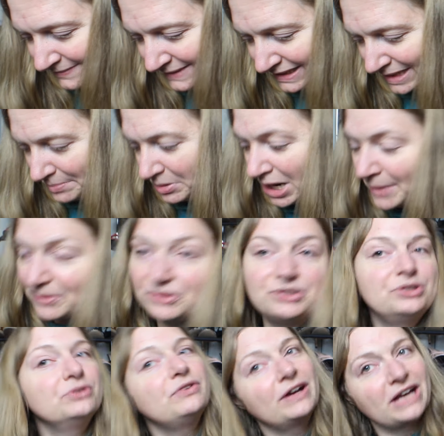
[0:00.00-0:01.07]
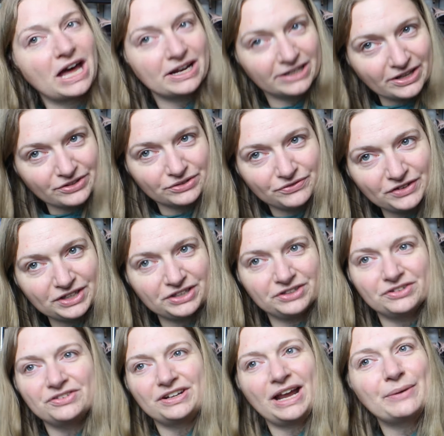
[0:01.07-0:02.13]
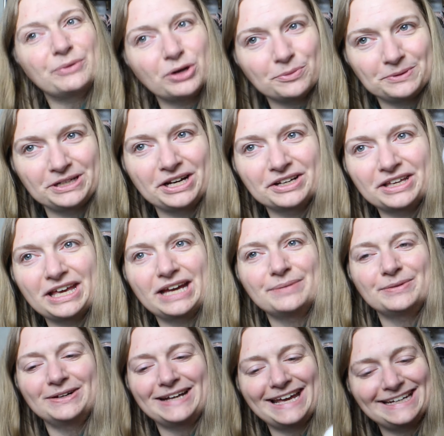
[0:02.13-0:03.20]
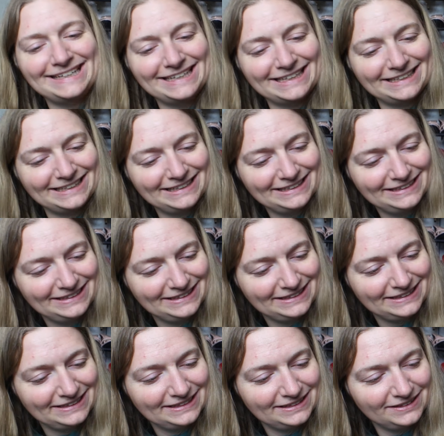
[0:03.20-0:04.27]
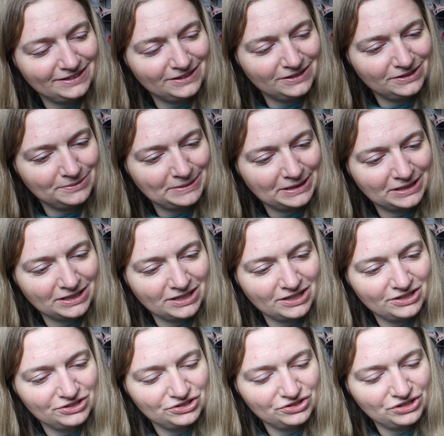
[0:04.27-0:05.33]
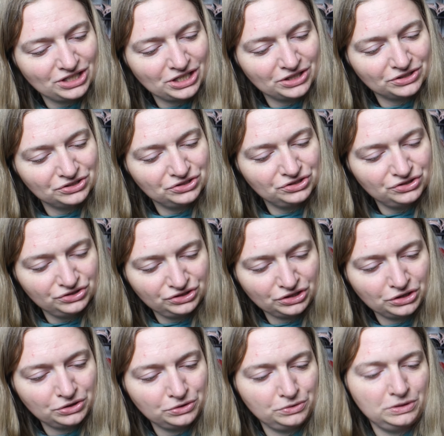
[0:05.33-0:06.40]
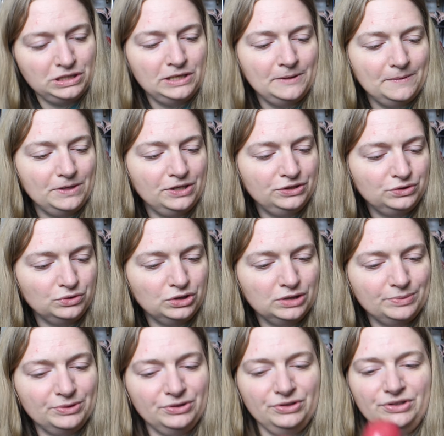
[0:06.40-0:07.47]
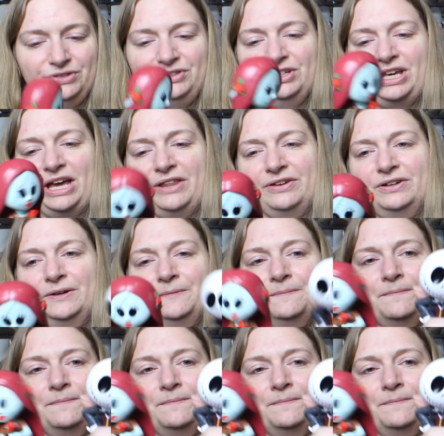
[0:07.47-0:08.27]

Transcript: Because I promised you if I got another figure that I would open it on camera, and I did. Oh my gosh, they are so adorable together.